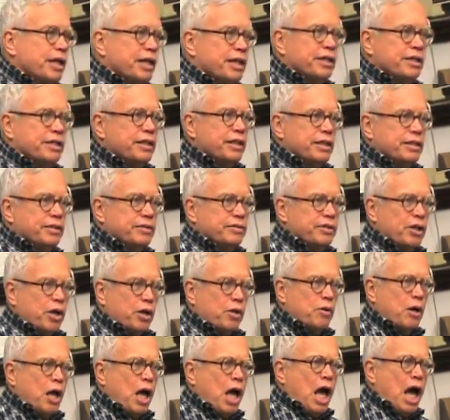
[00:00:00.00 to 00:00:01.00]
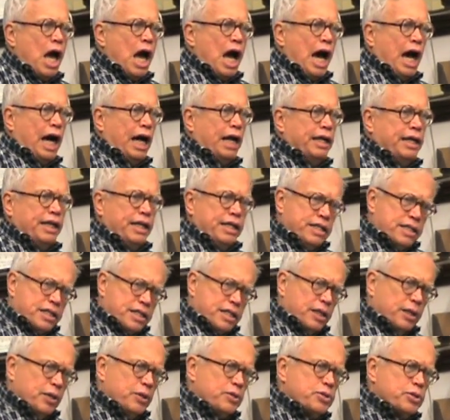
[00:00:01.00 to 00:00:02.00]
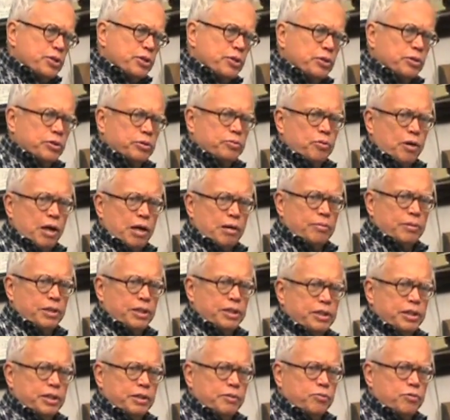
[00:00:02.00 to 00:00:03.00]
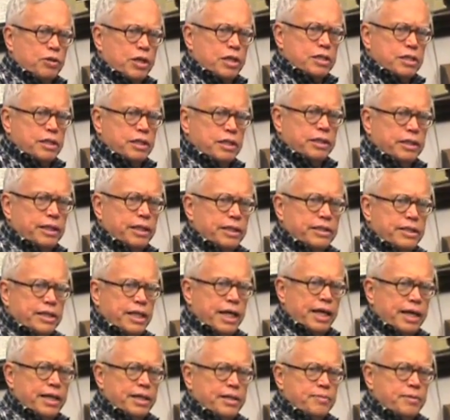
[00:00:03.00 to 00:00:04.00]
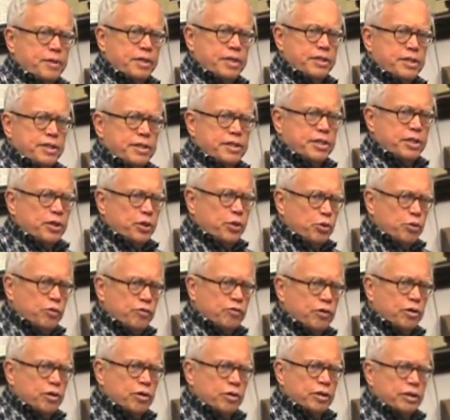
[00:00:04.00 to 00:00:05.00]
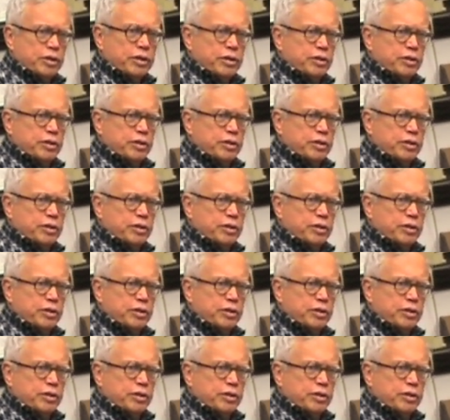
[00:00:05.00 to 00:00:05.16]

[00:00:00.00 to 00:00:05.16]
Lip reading: And no, and he's closer probably to the president these days because he's at Hoover,